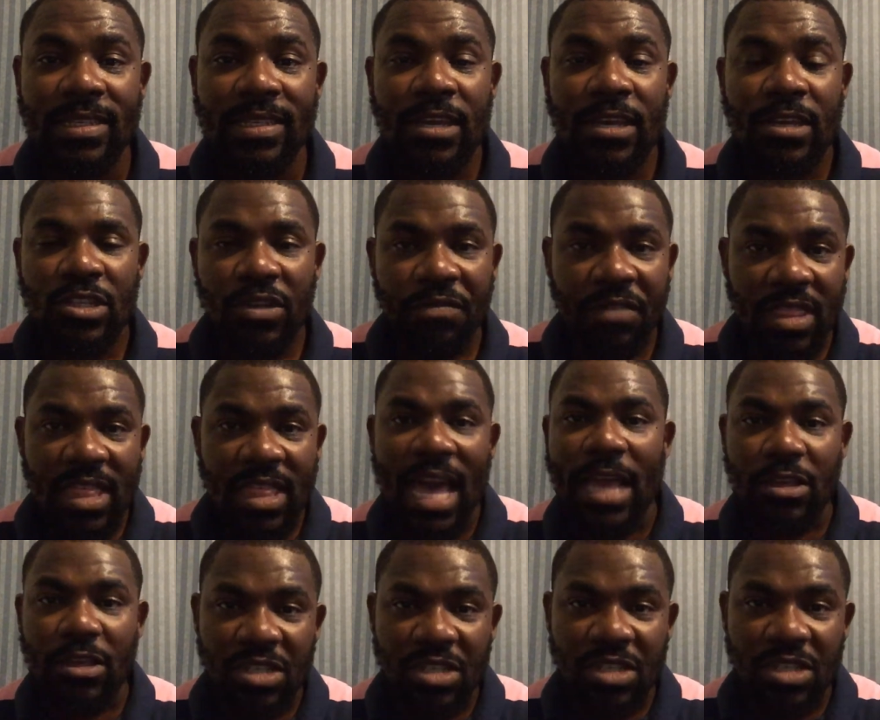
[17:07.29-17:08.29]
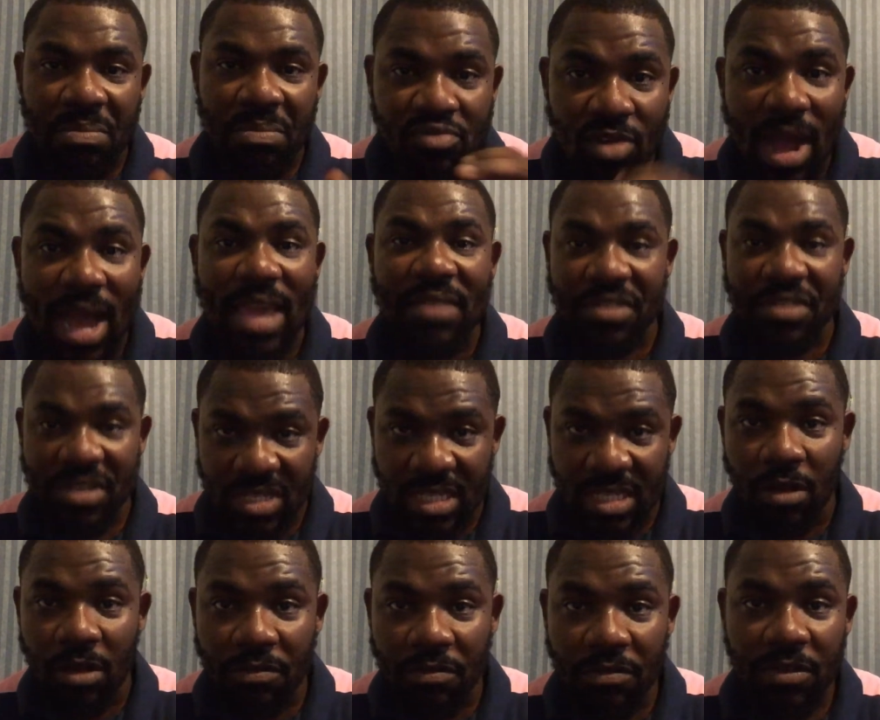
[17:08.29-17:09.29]
So for that, you deprive
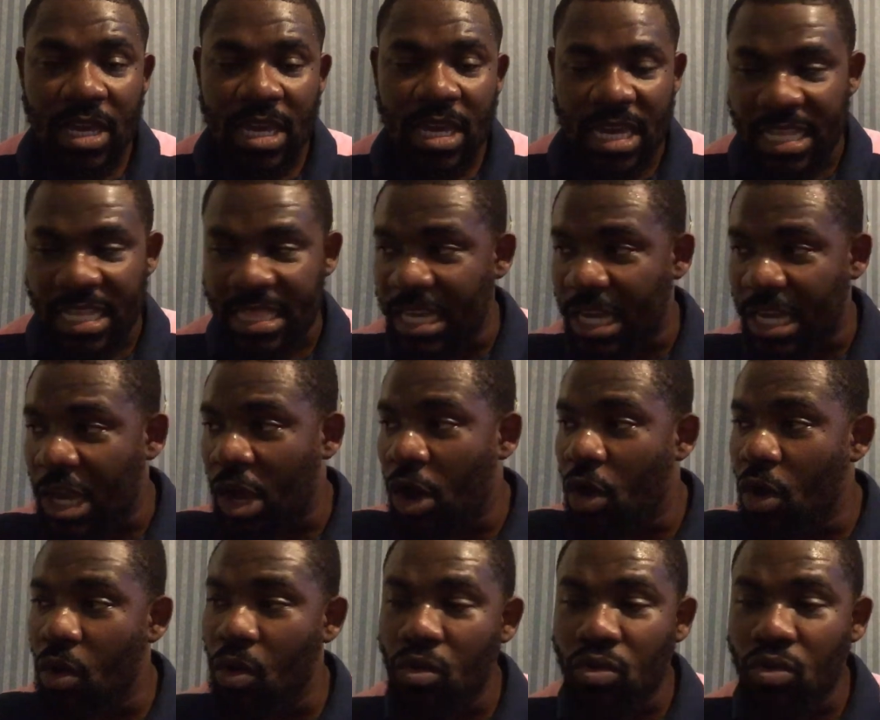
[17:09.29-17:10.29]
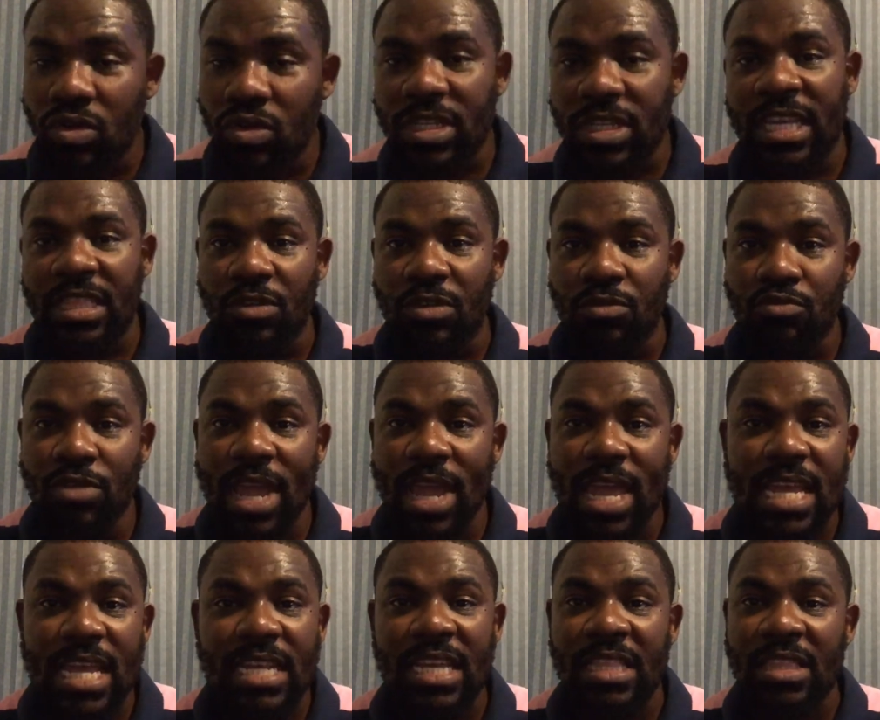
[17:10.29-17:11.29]
yourself in the cold, in the
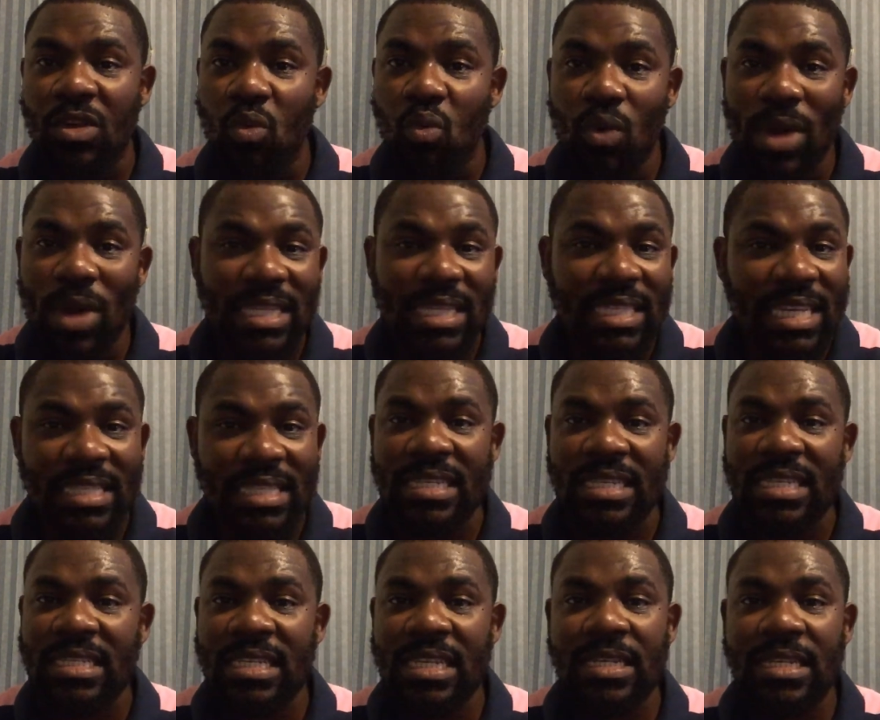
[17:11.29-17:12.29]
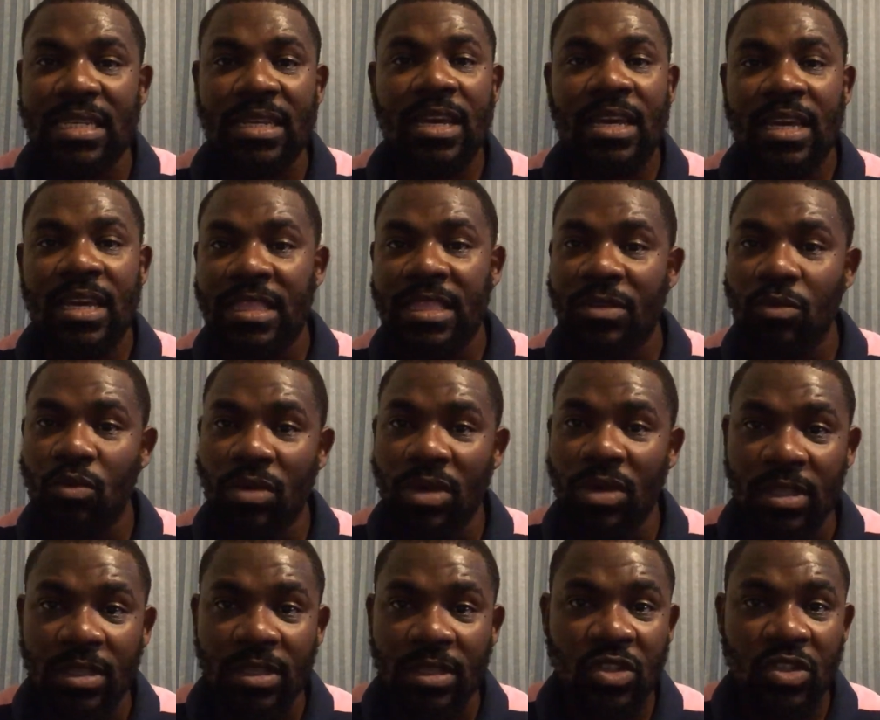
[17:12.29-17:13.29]
rain, in the winter season, in
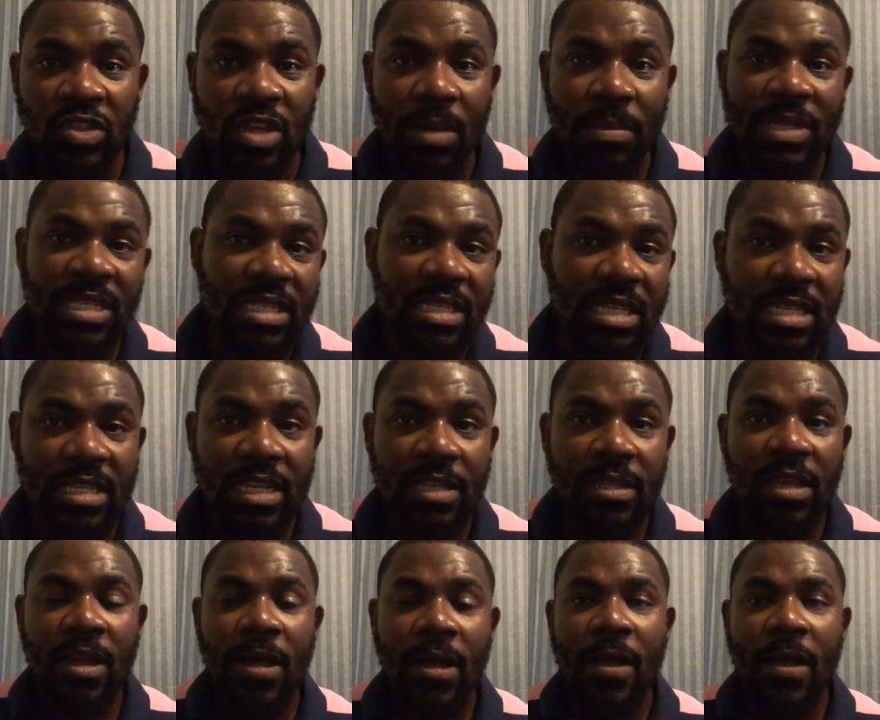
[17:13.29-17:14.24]
the summer season.